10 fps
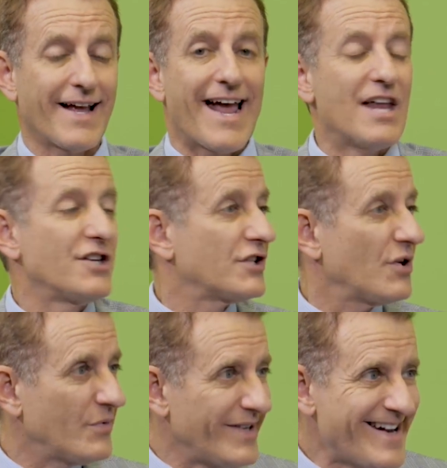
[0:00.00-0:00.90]
and
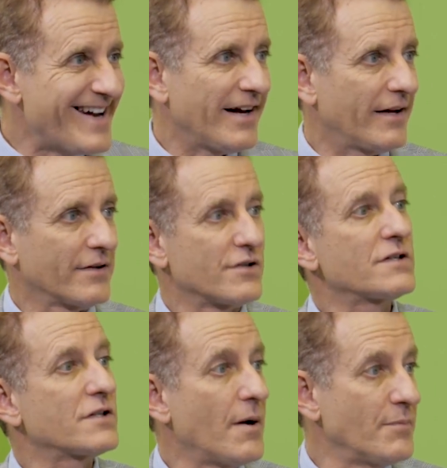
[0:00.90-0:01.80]
so needing the
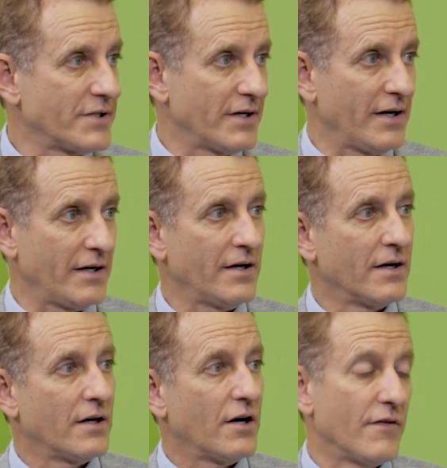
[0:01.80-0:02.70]
subsidy
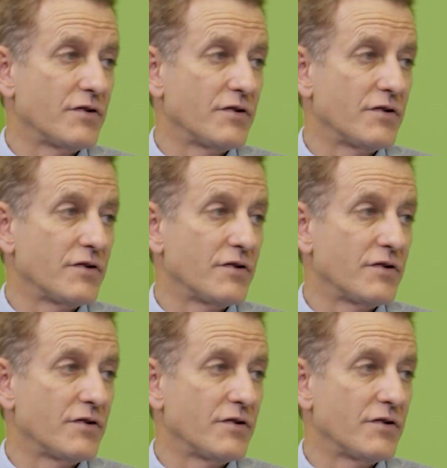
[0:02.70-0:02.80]
of